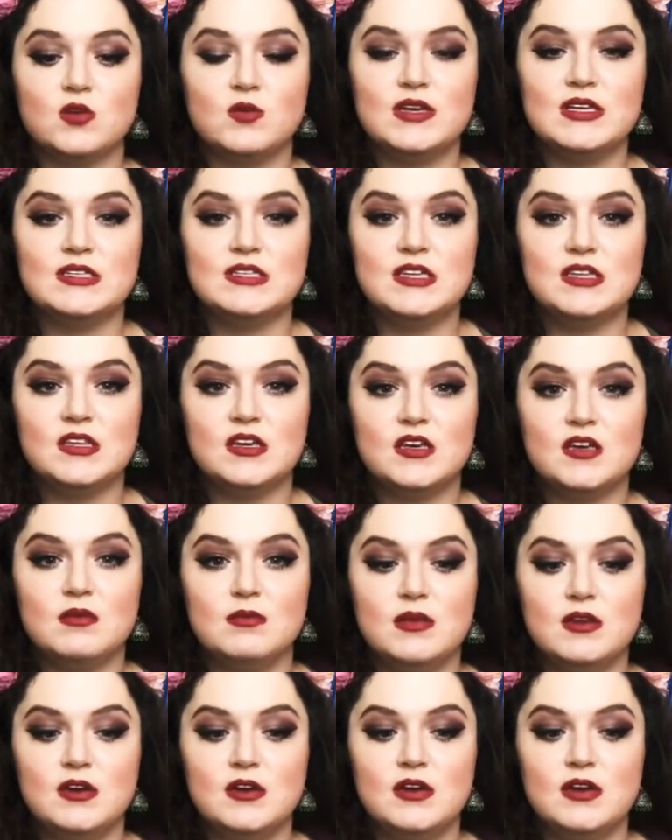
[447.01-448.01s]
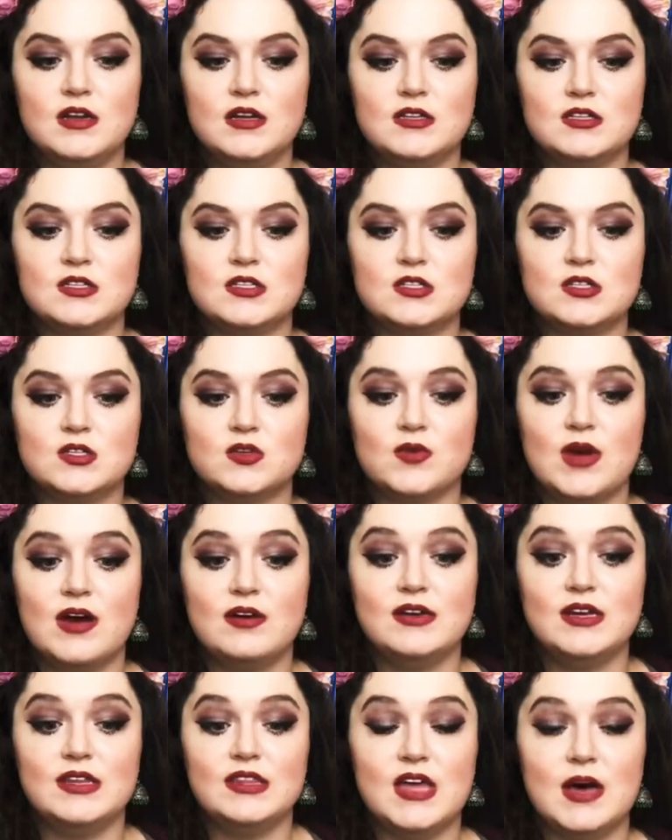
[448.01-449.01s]
we see the communities
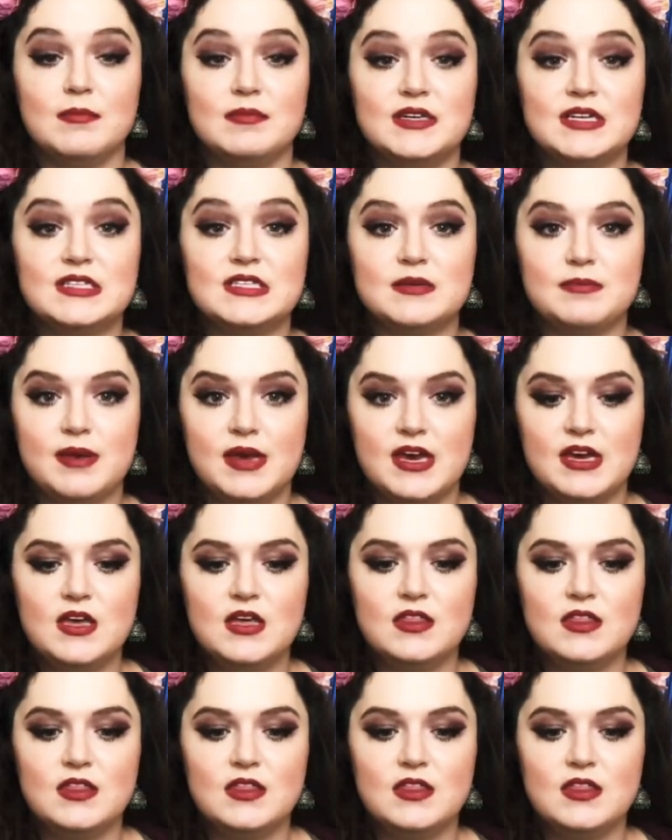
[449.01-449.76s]
surrounding them dissipate,